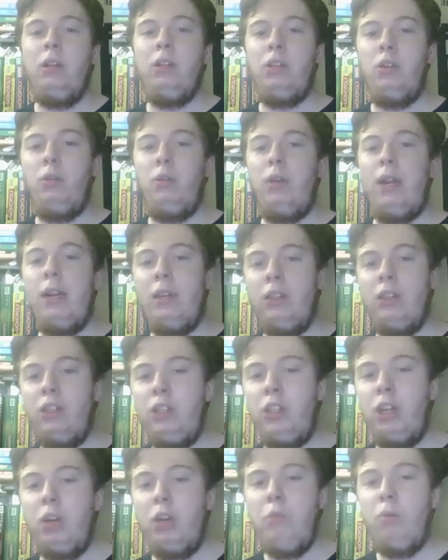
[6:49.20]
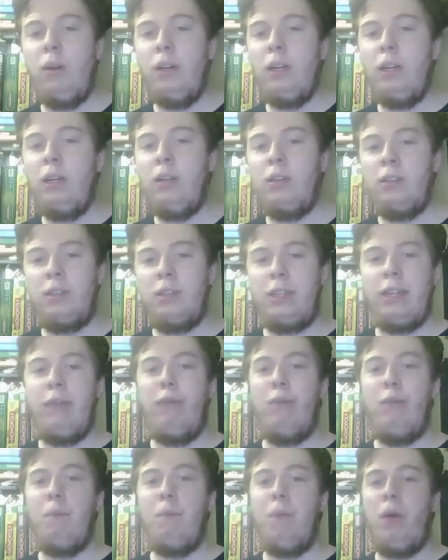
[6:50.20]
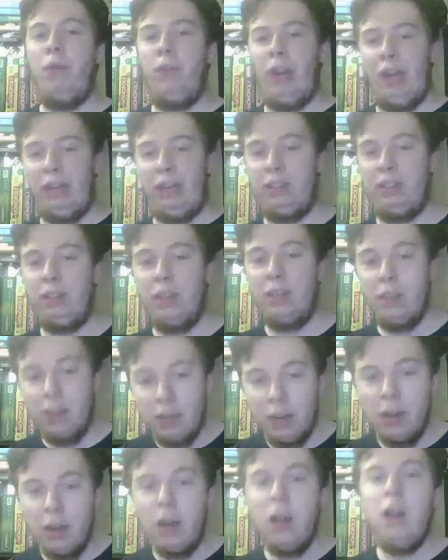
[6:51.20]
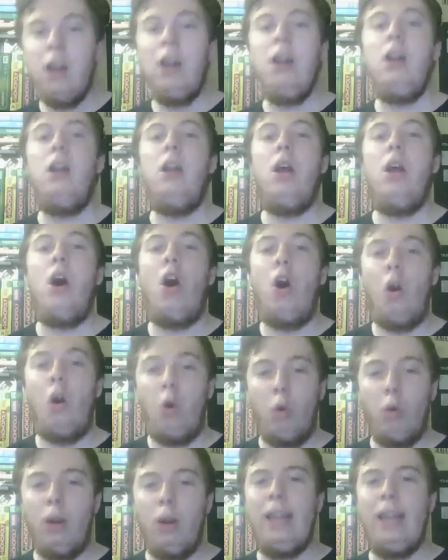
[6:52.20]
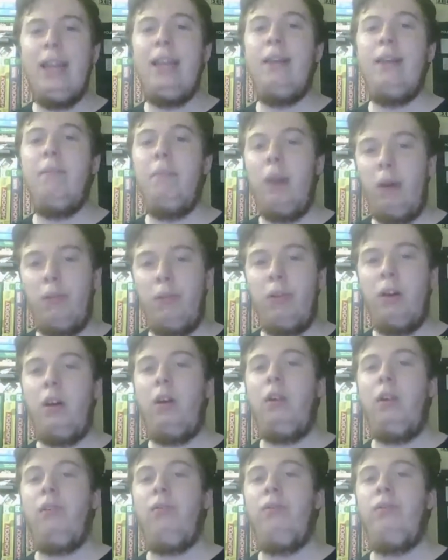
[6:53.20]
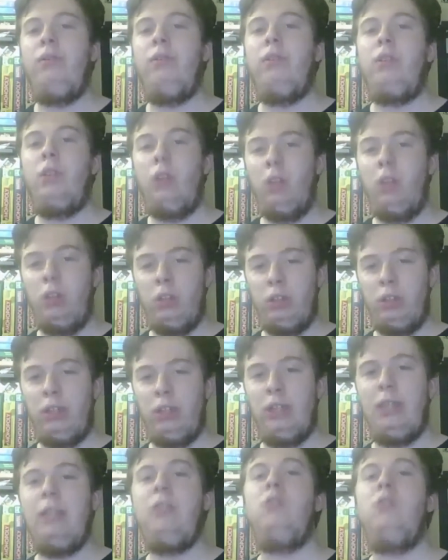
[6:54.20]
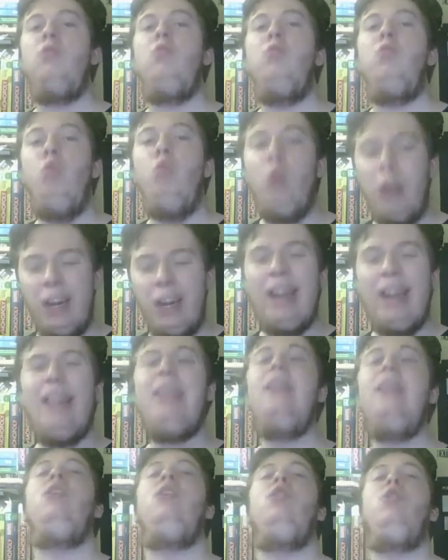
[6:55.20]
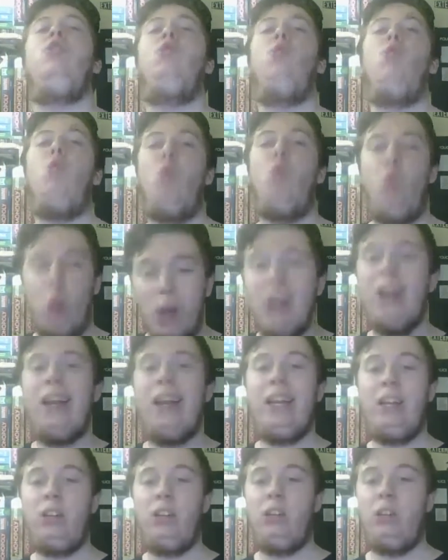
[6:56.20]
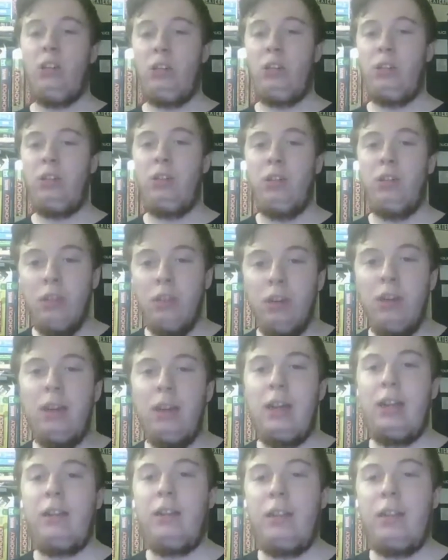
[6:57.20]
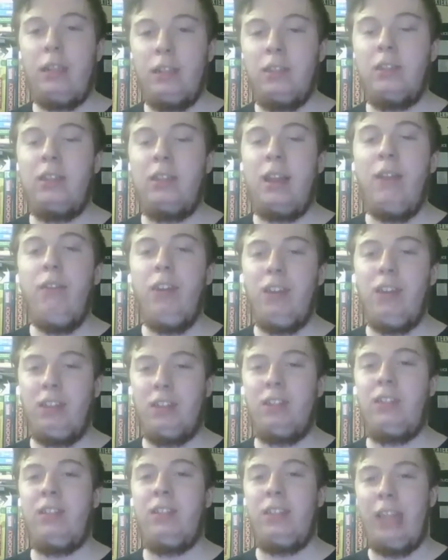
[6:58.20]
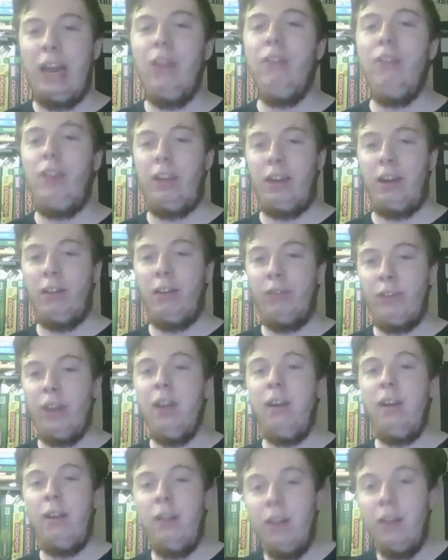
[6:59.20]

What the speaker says: to an end showrunner, Stephen Moffat. Holy Mother of God, it's really, really good. It's definitely scary enough, yeah?